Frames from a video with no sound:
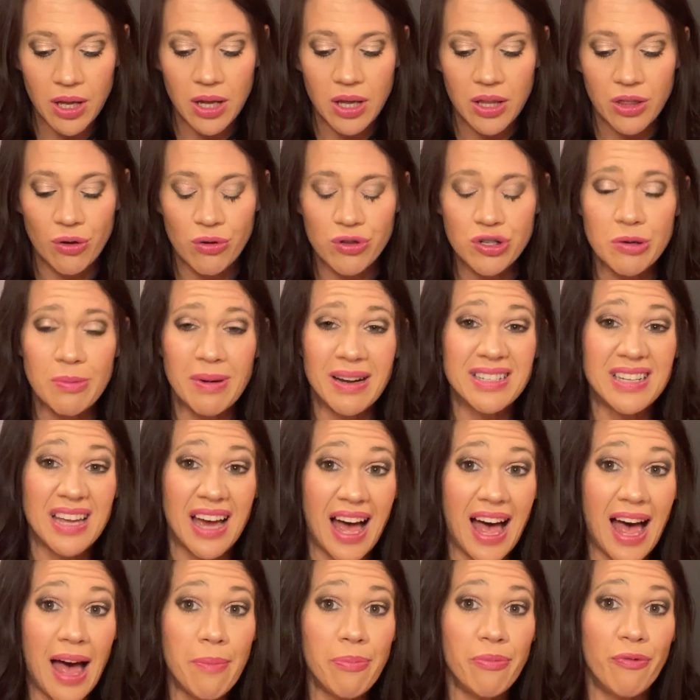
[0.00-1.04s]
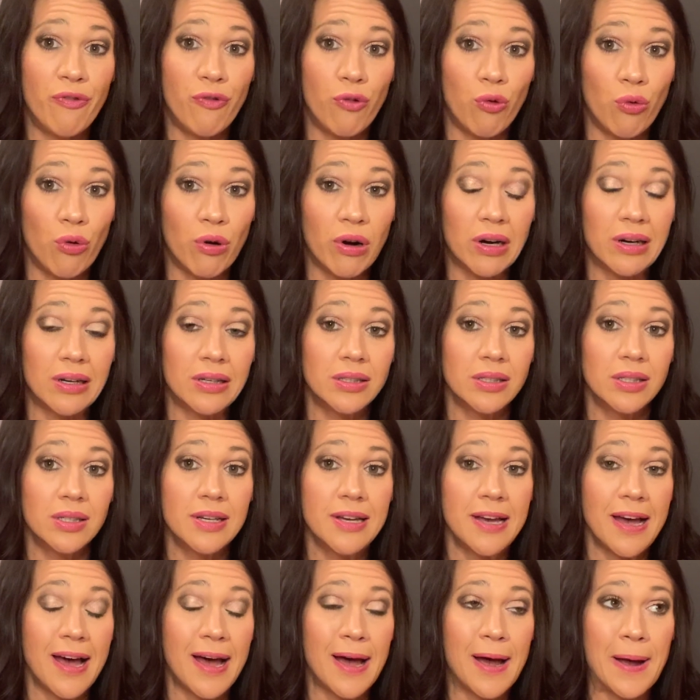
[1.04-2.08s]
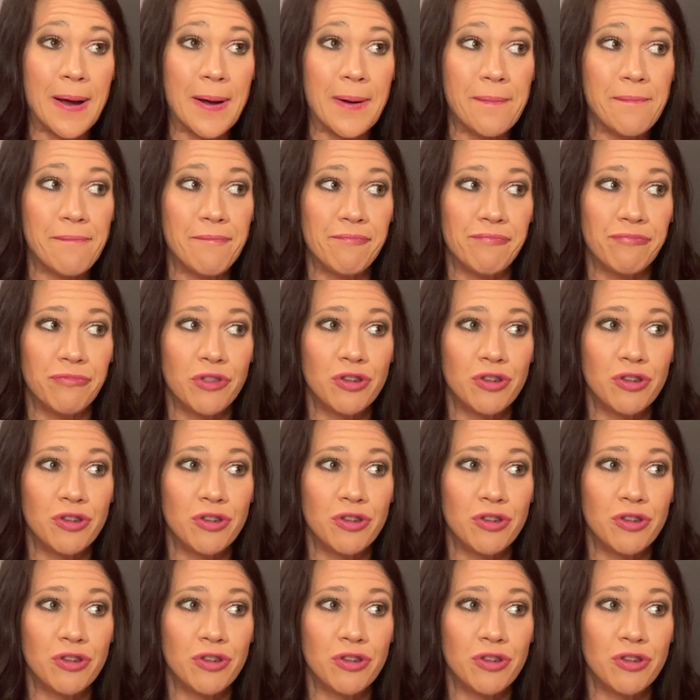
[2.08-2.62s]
those are my top four um,